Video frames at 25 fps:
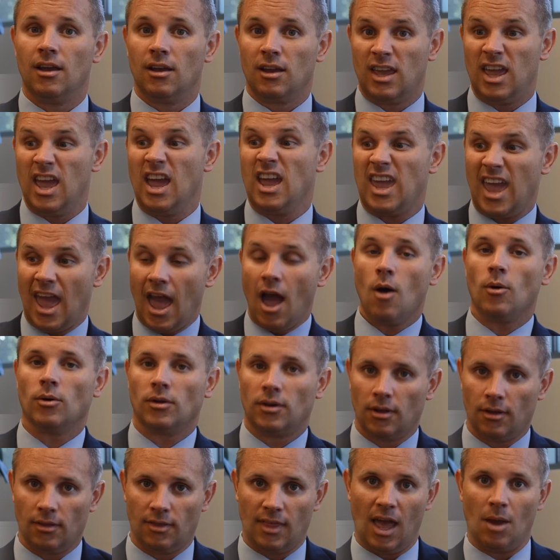kick out
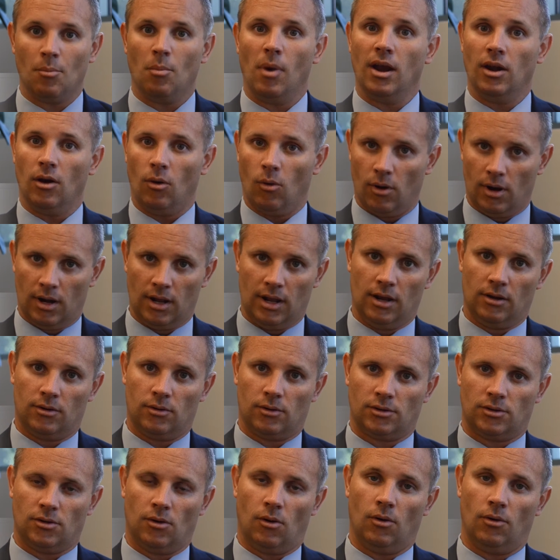that minority
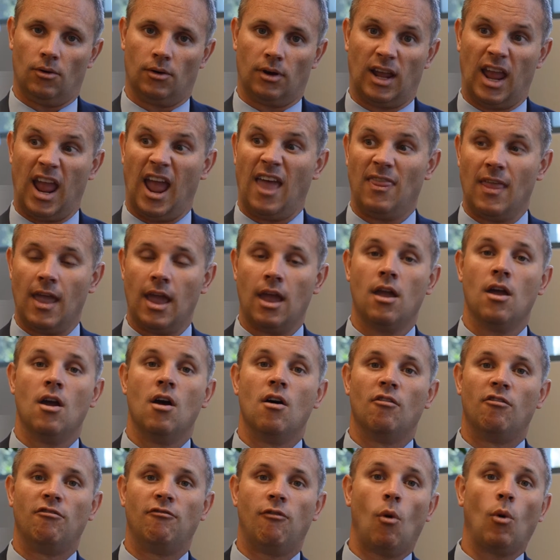interest holder? Can they
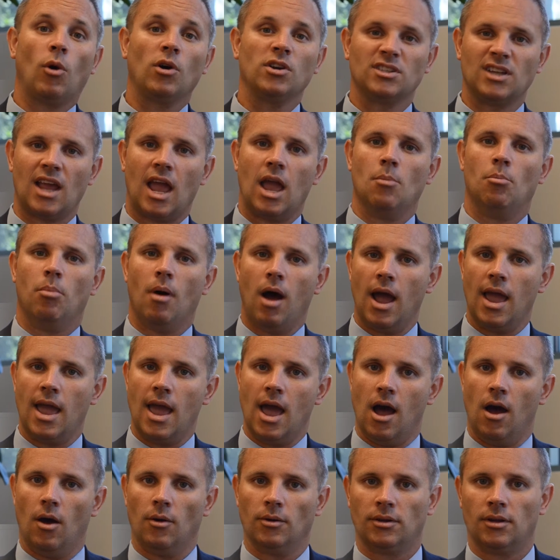force a
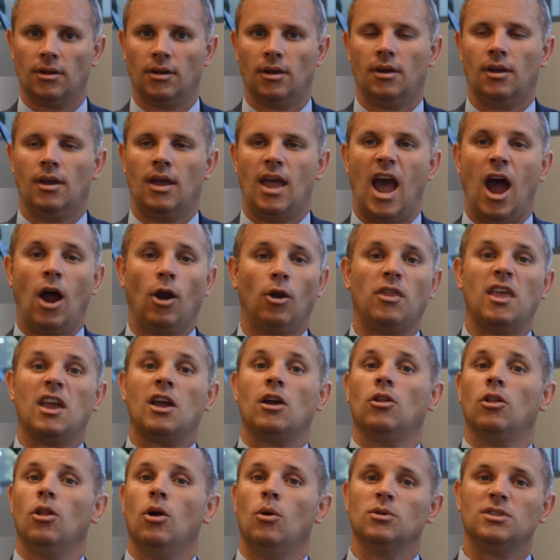buyout? How do they
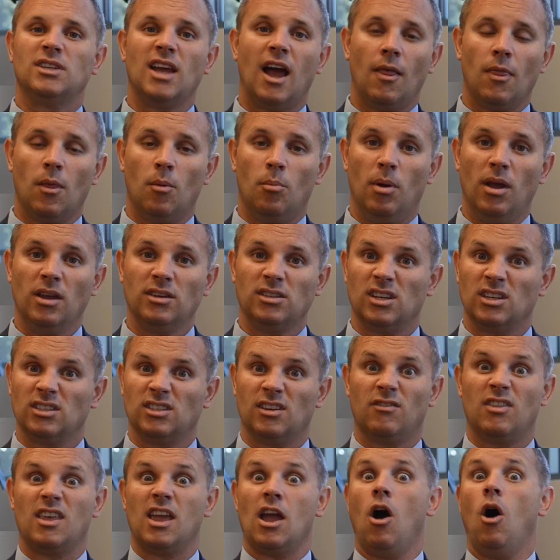close out the business
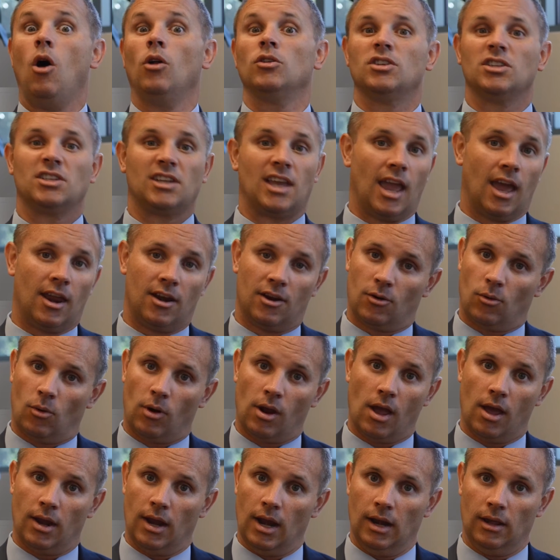if they all just can't agree
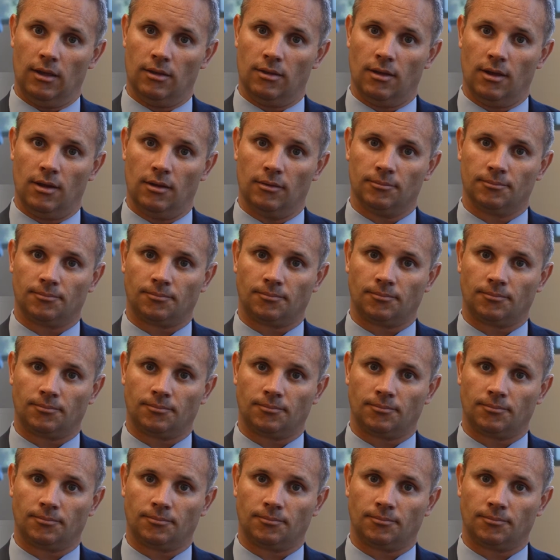on anything?